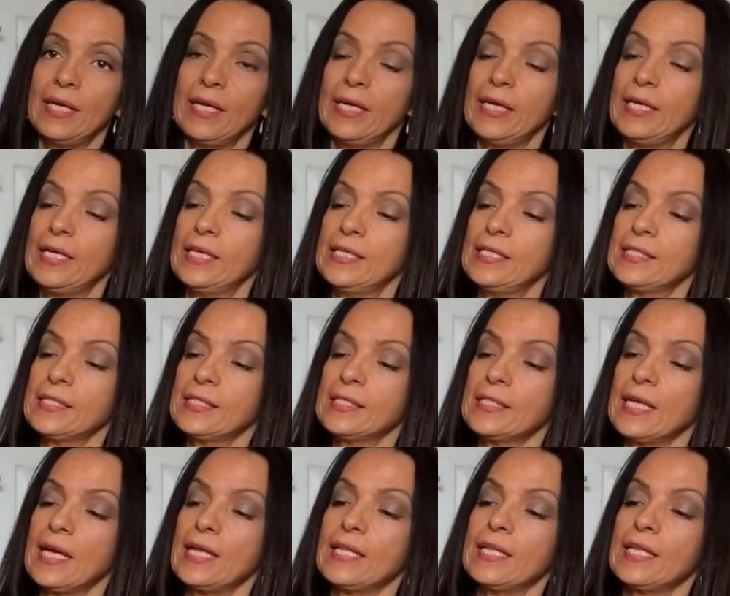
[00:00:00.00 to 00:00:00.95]
is
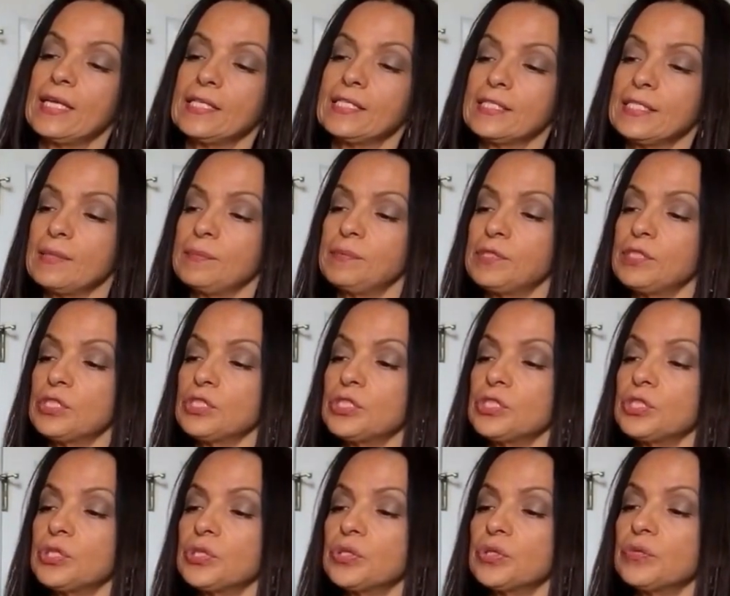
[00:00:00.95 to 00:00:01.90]
the
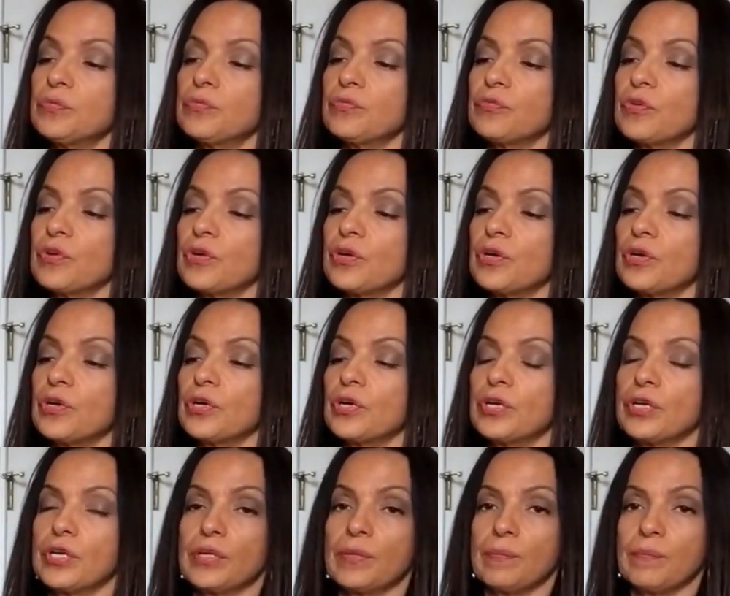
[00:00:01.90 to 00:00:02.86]
substitute
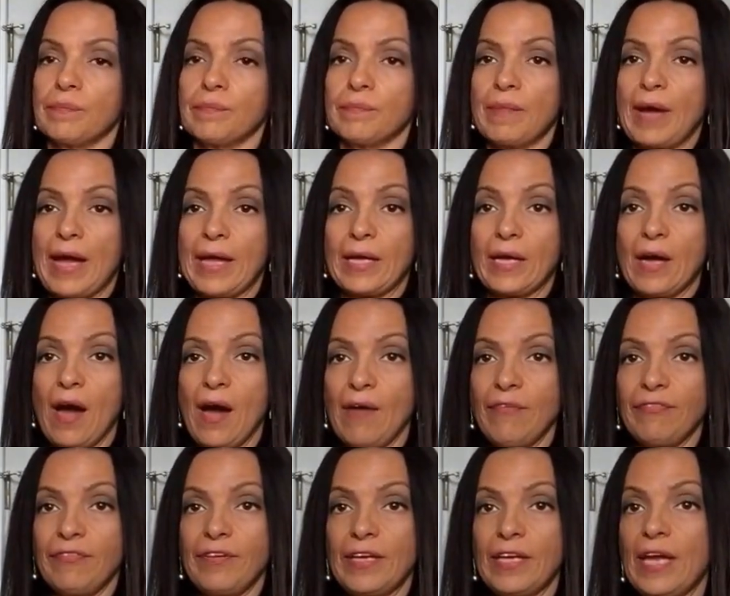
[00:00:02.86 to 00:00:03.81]
for my
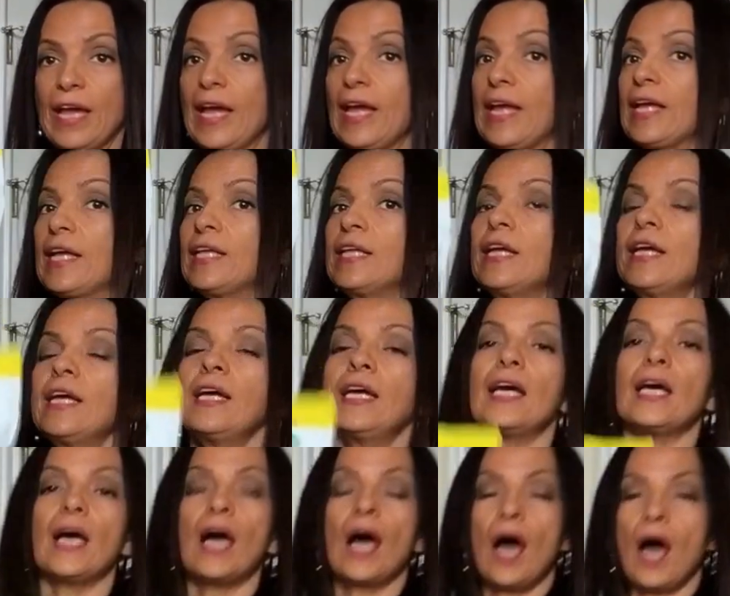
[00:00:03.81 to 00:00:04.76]
coffee, and
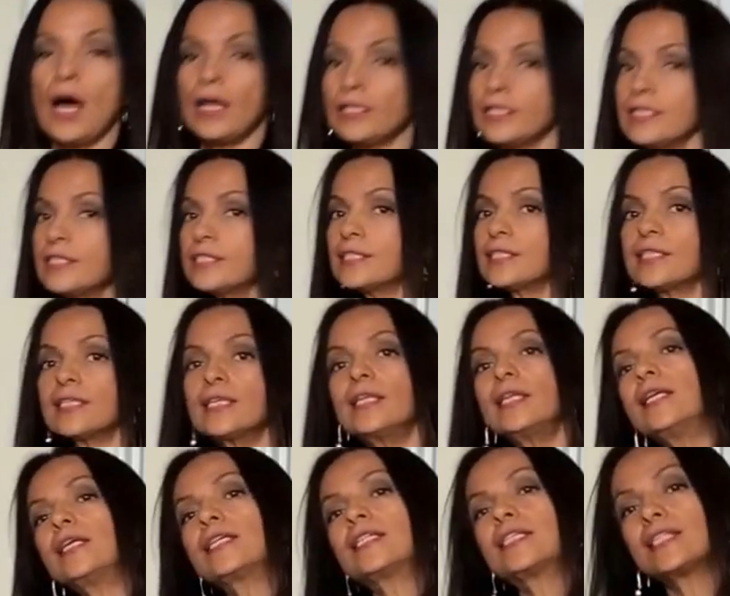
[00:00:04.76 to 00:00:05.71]

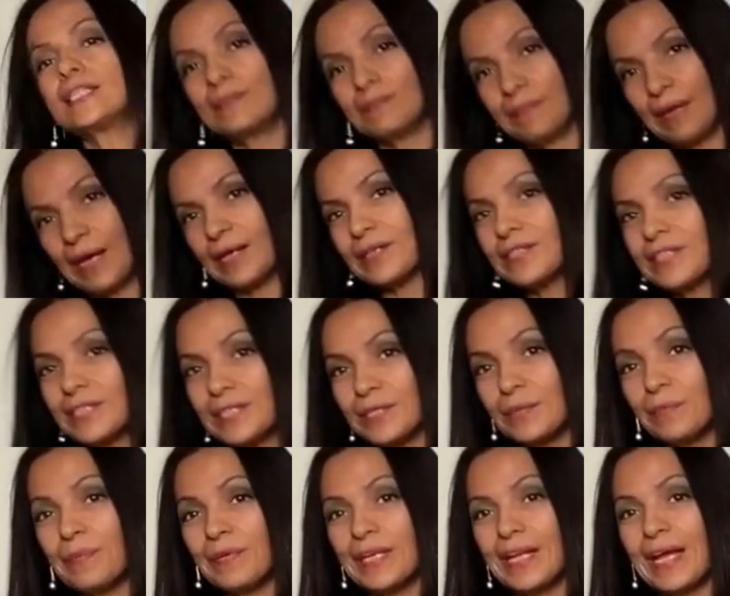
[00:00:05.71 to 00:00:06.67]
honestly, it smells a
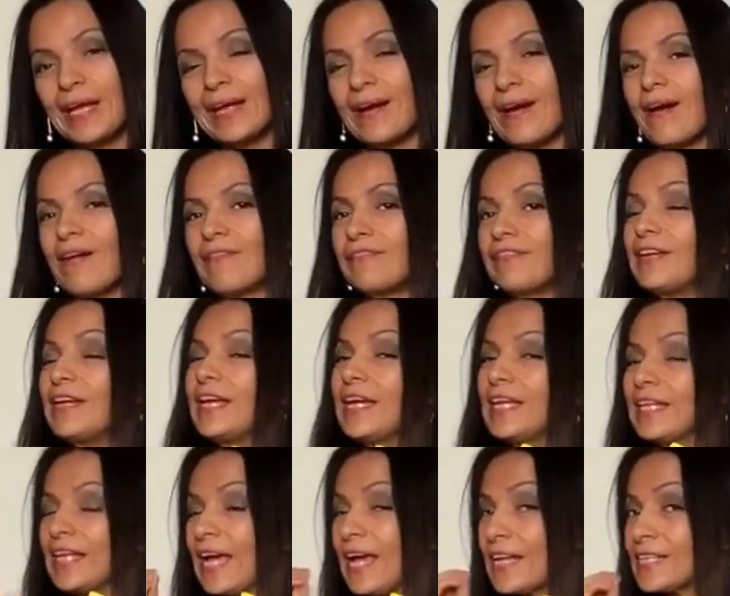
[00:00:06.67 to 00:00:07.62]
little bit like coffee
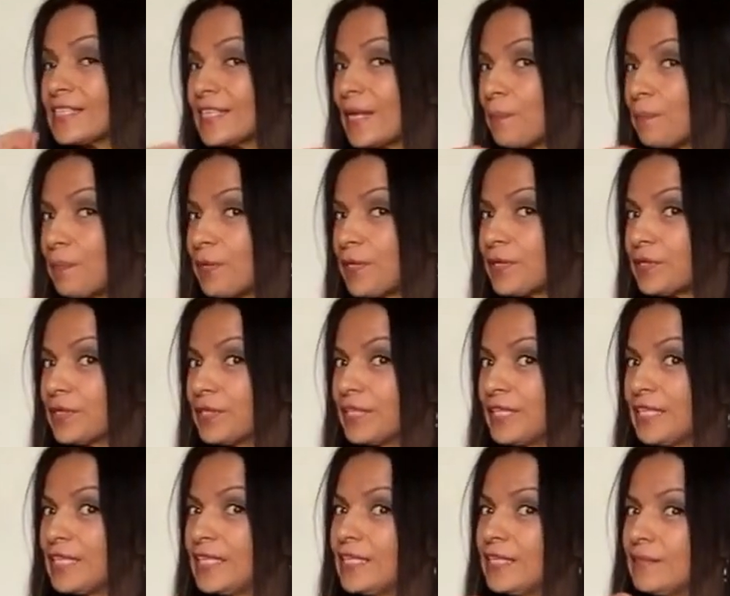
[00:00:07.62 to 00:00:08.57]
and has that
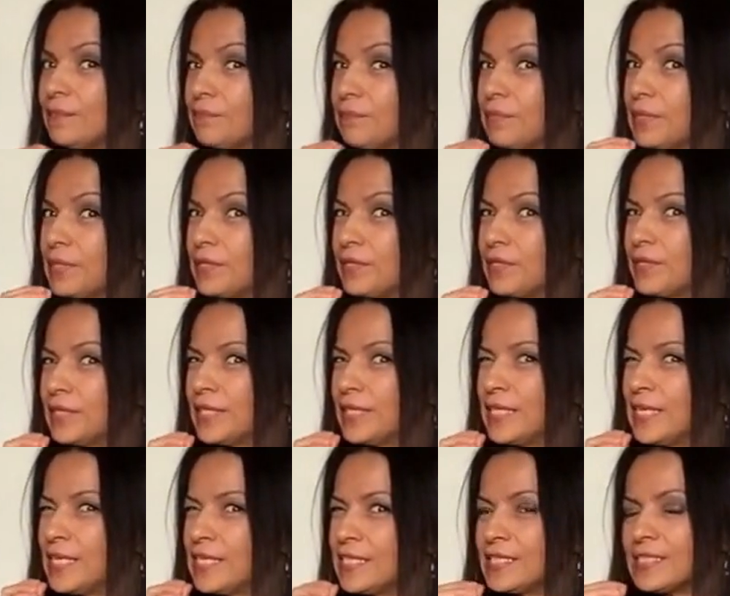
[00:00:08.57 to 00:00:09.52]

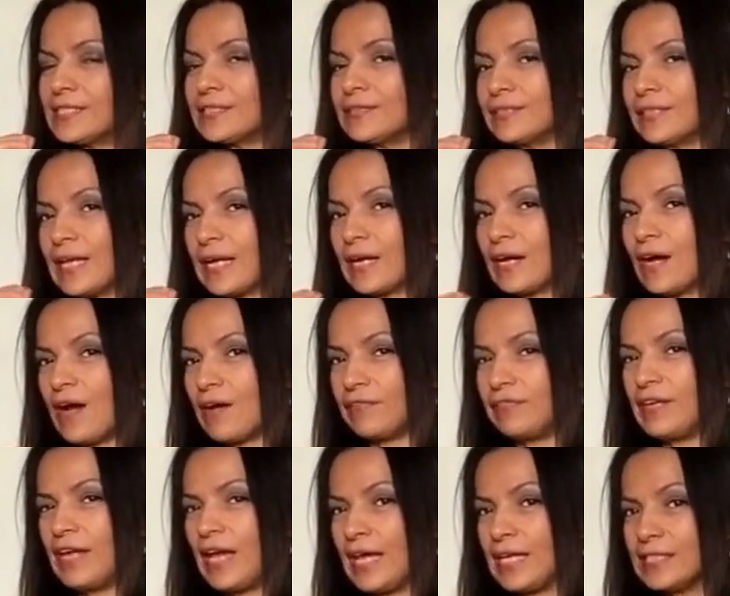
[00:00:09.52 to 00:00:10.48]
bitterness that
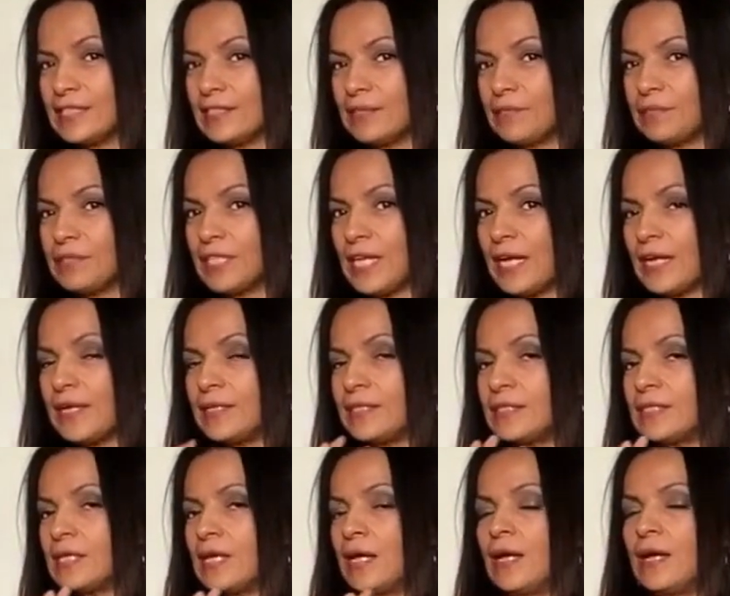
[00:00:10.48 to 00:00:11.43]
coffee has
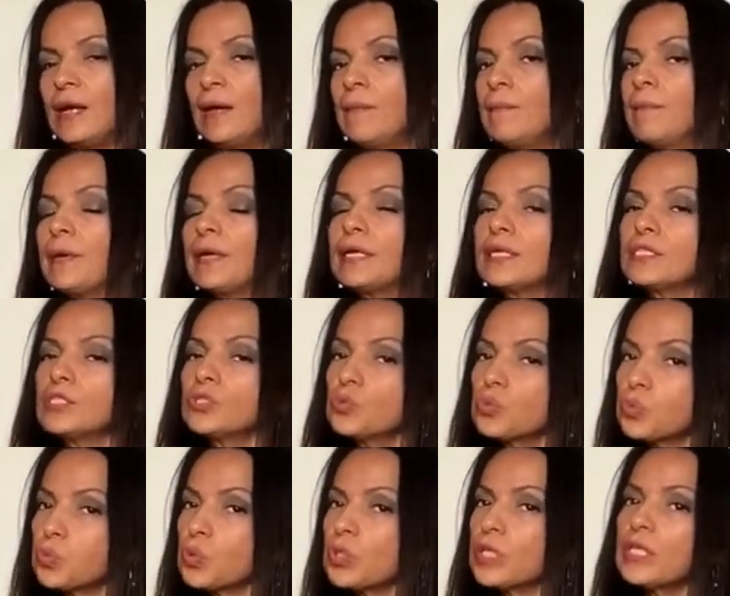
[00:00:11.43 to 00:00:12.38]
sometimes, but it's
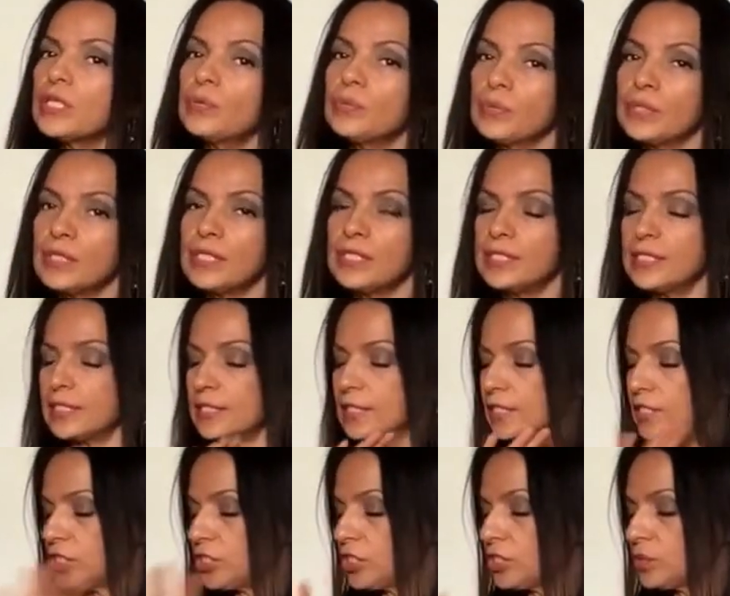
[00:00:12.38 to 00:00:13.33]
really, really
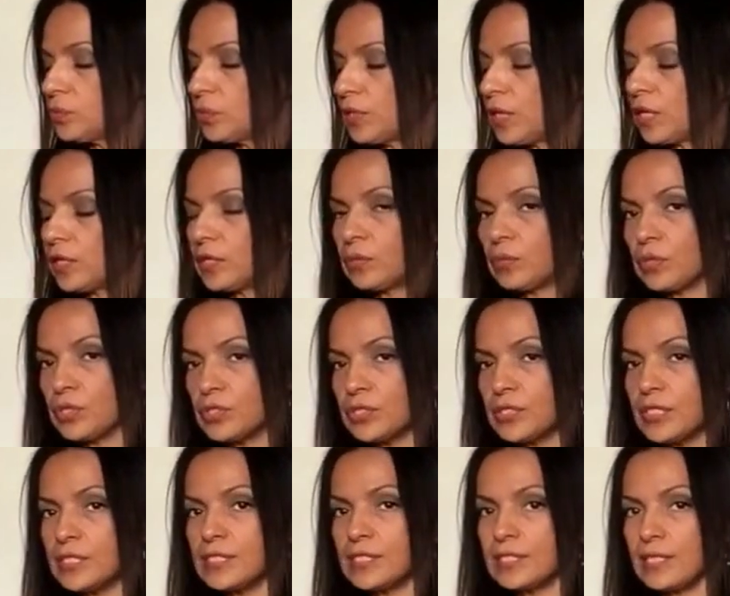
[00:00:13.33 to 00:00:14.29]
delicious with all the
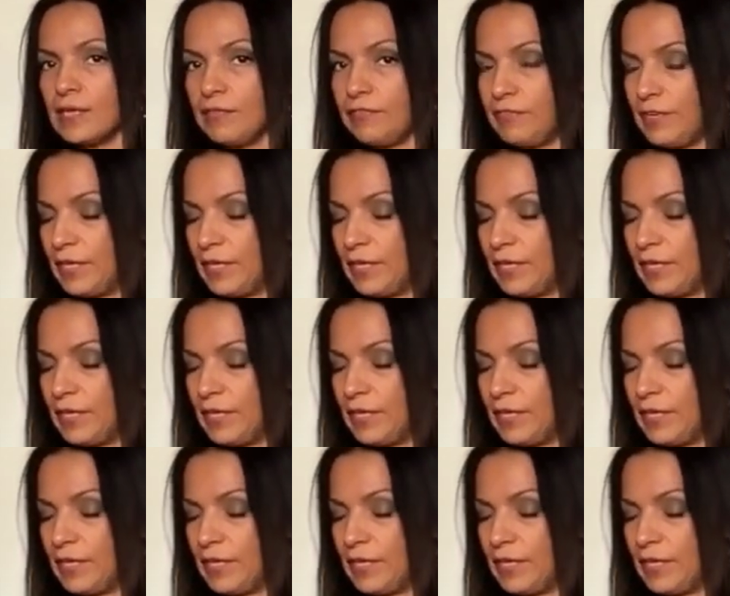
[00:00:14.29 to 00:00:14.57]
roasted stuff